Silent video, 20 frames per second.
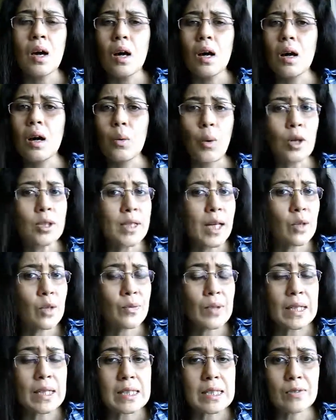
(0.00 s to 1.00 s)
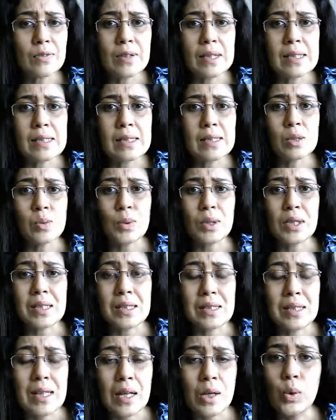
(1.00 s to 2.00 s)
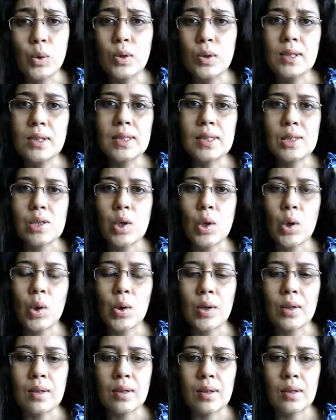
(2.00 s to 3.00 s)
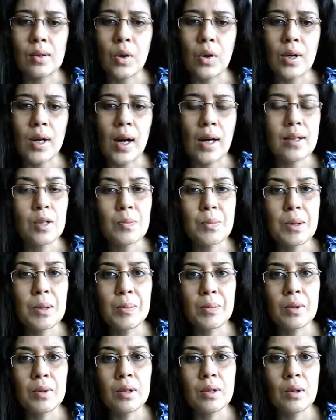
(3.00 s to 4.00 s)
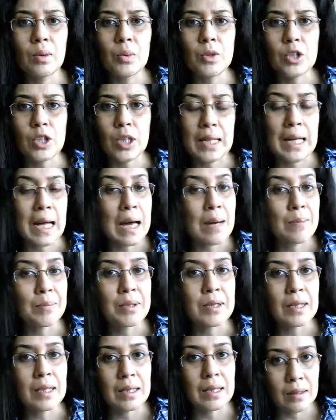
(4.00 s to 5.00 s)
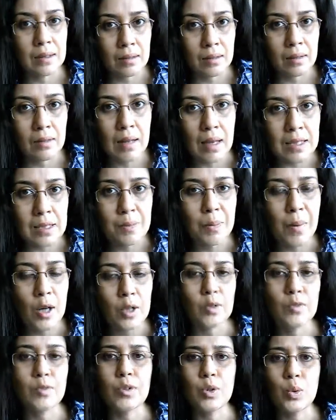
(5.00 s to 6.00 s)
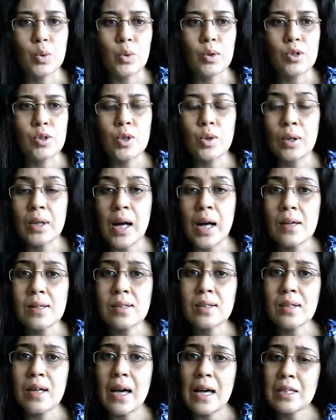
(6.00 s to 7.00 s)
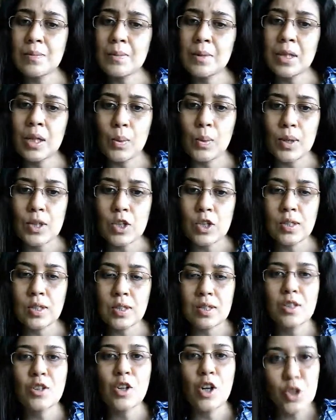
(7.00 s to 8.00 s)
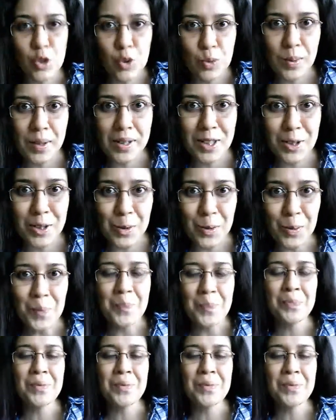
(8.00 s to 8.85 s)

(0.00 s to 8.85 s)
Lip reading: What kind of interfaces with the stakeholders or other people which can happen as a part of the role? So you can ask as many questions, not too many though.